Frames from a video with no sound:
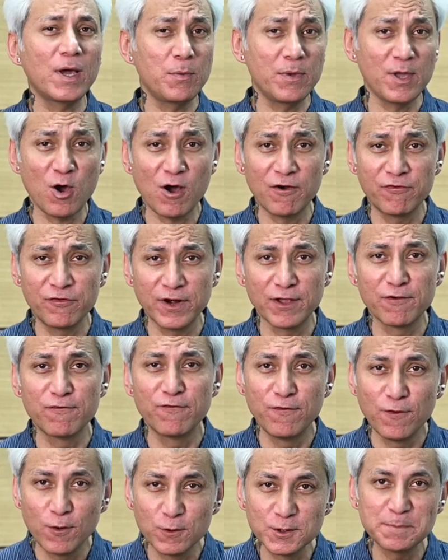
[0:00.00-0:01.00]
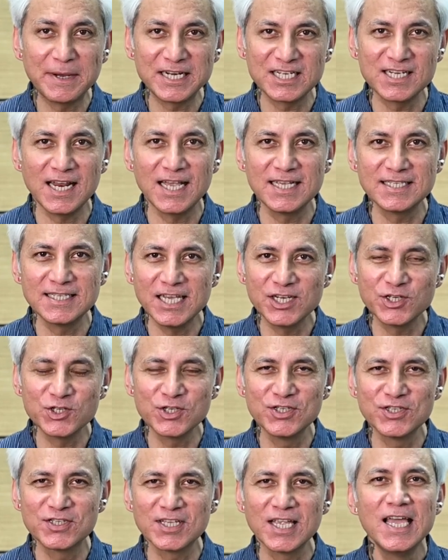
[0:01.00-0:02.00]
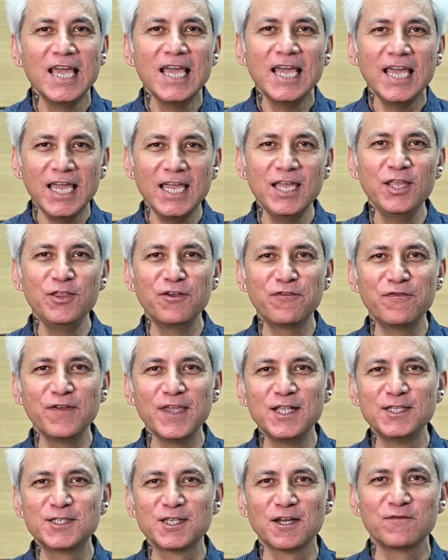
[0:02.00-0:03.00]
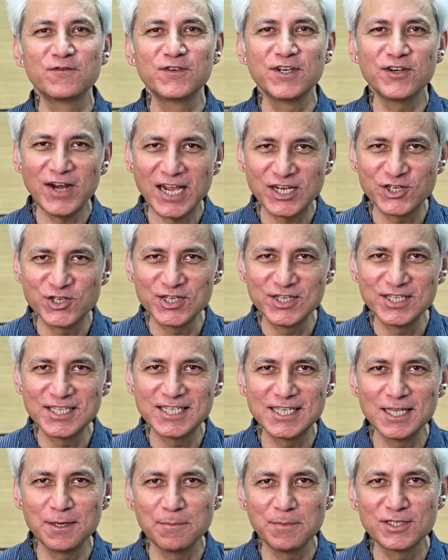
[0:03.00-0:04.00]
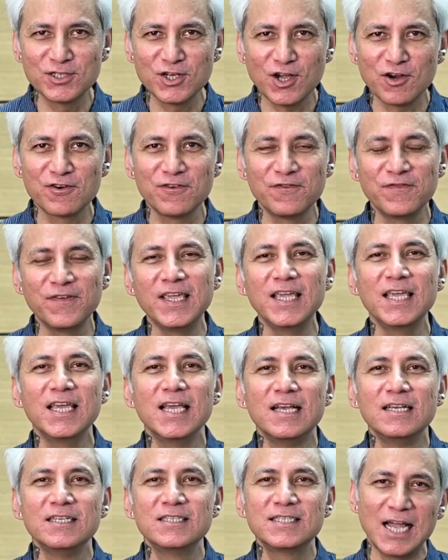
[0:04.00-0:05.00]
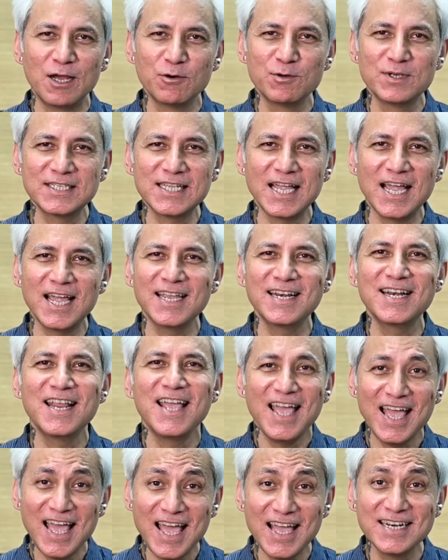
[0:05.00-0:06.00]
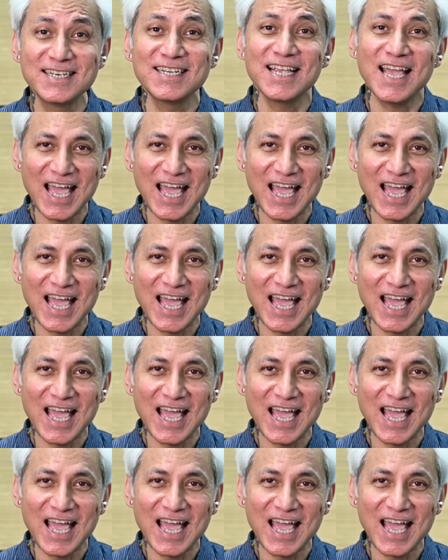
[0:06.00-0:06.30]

where we're offering four specializations in the fields of direction, cinematography, sound design, and